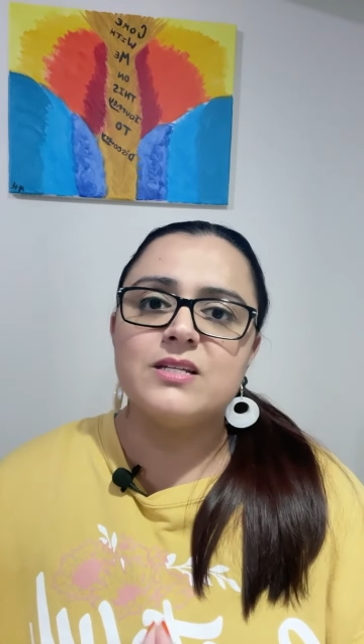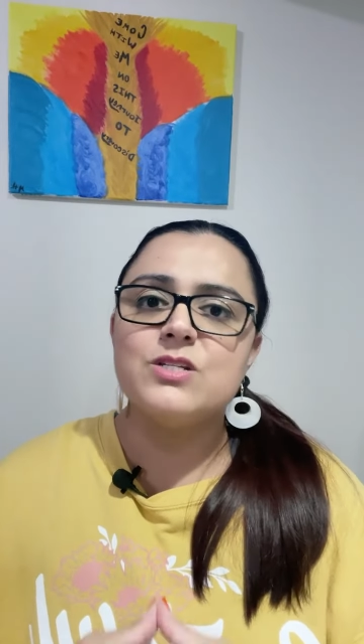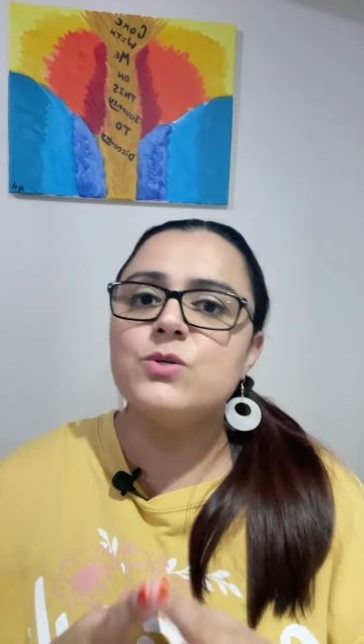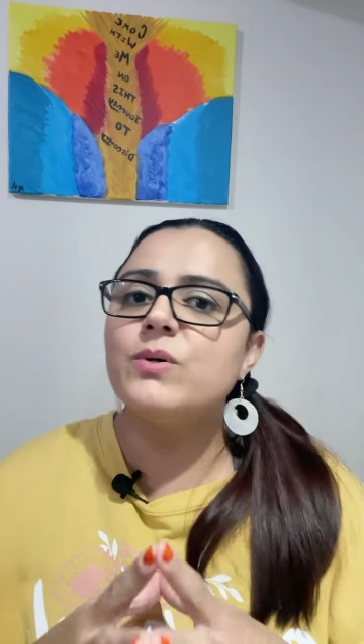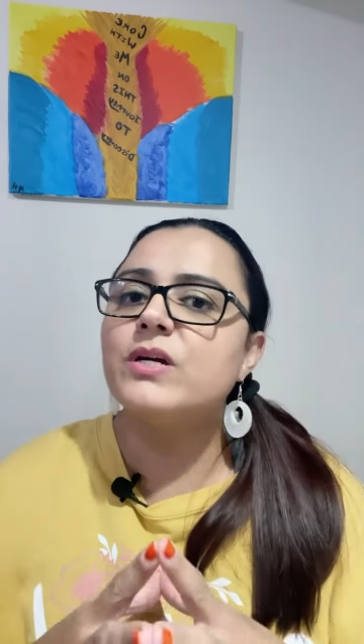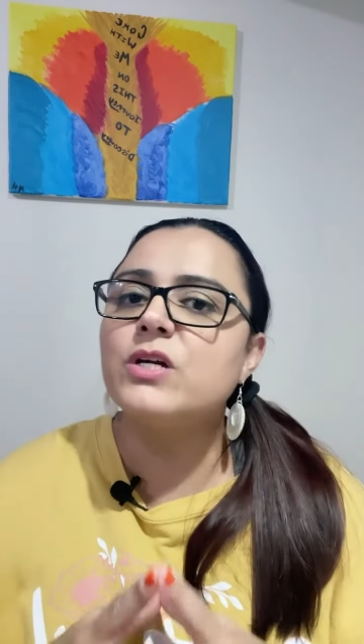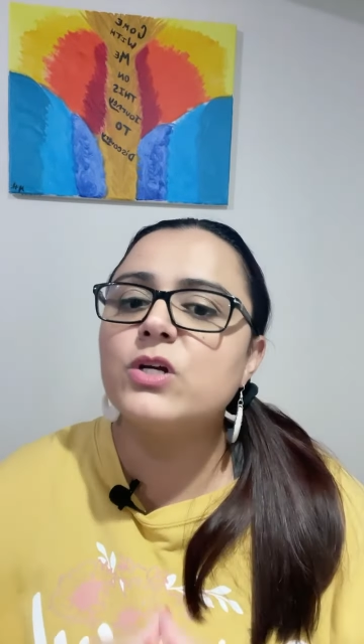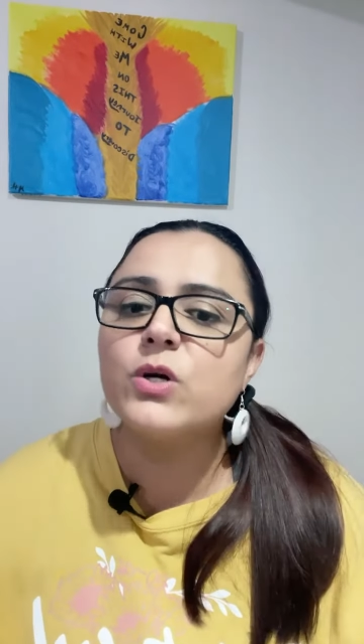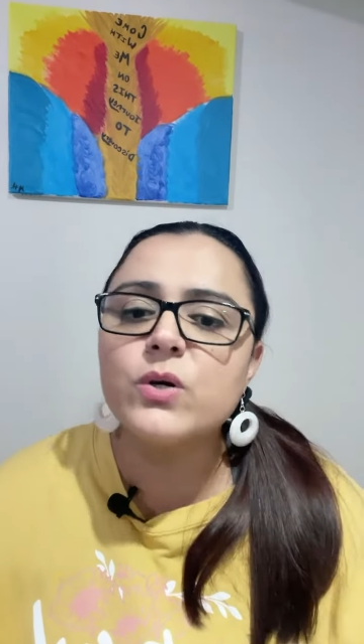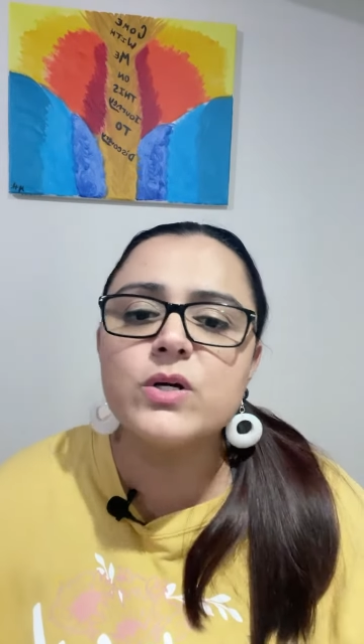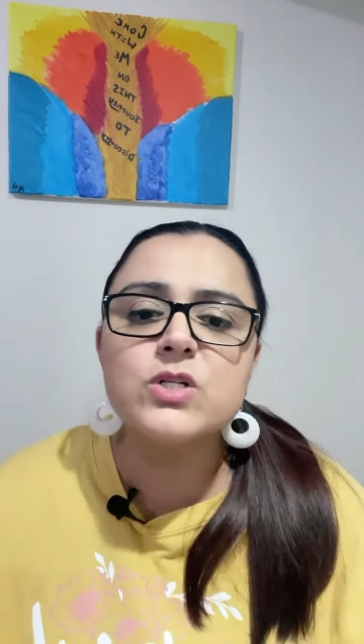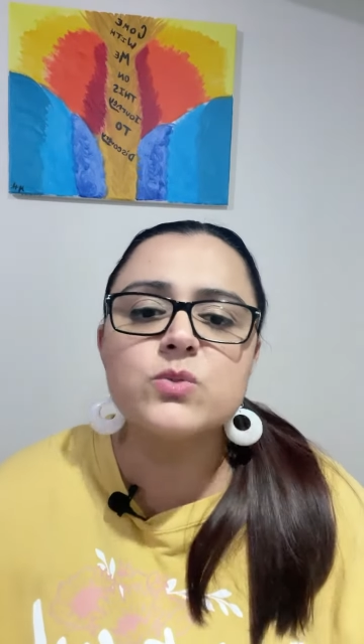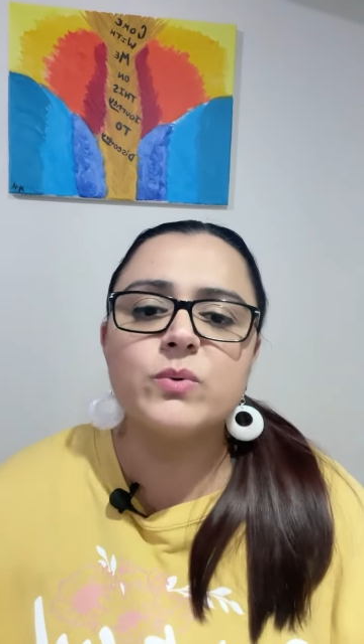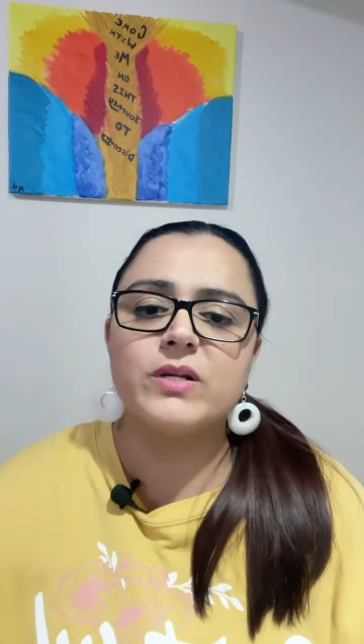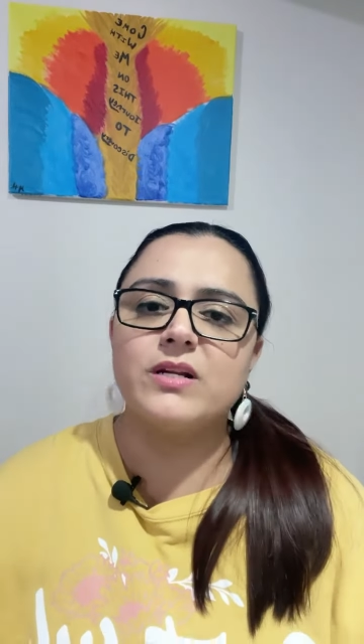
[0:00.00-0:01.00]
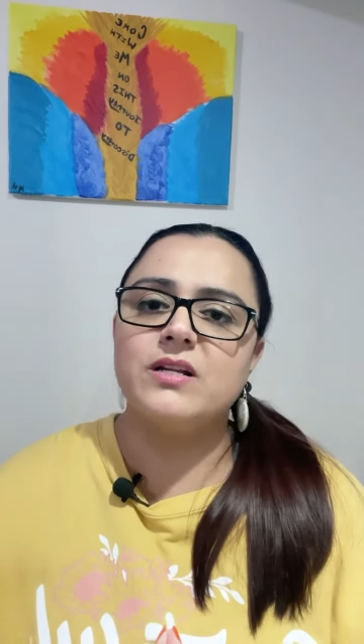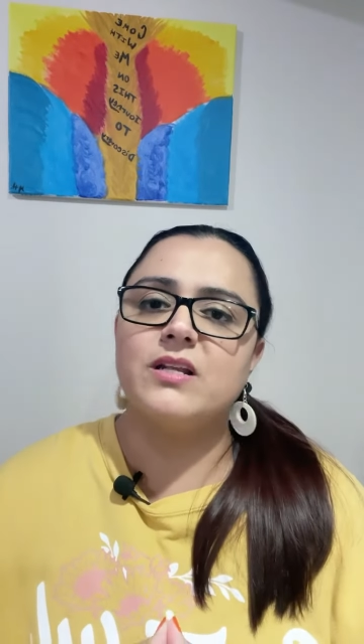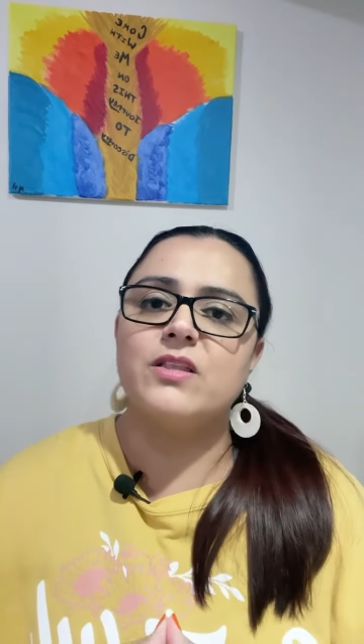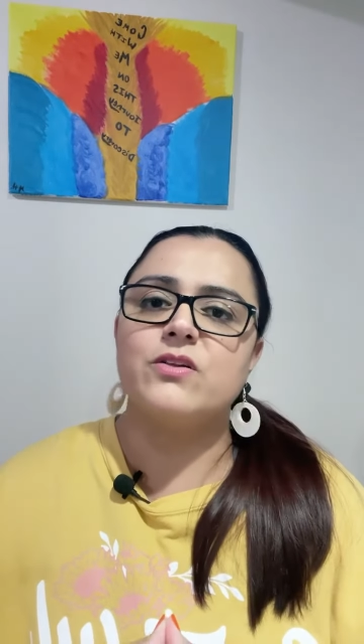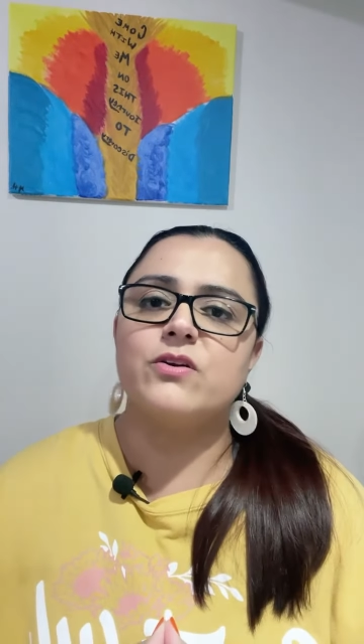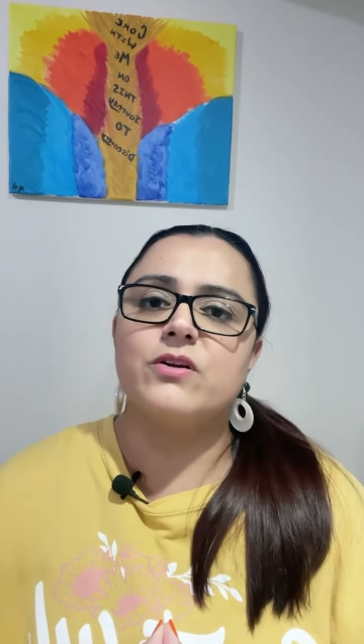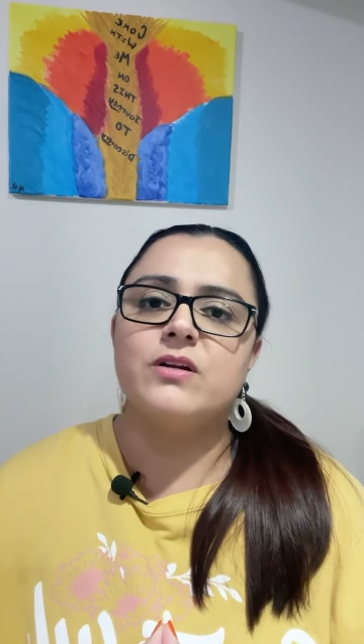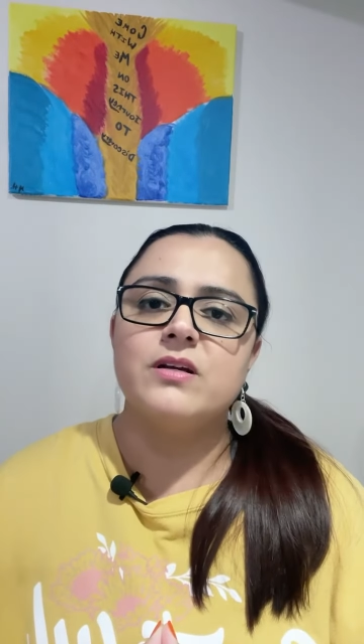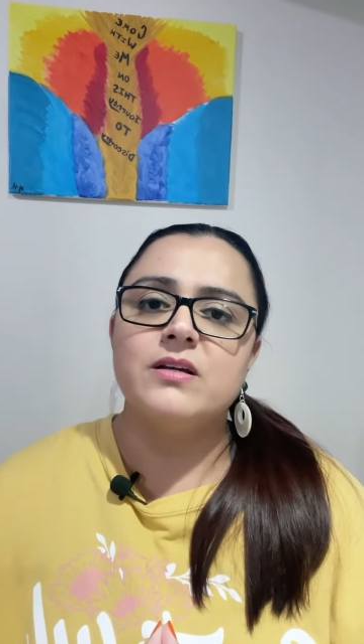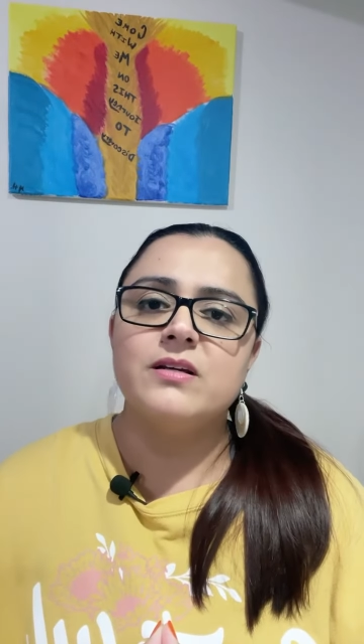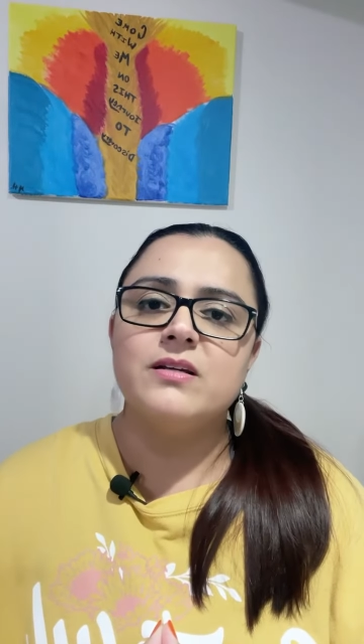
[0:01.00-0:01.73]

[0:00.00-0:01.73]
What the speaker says: to encourage one another,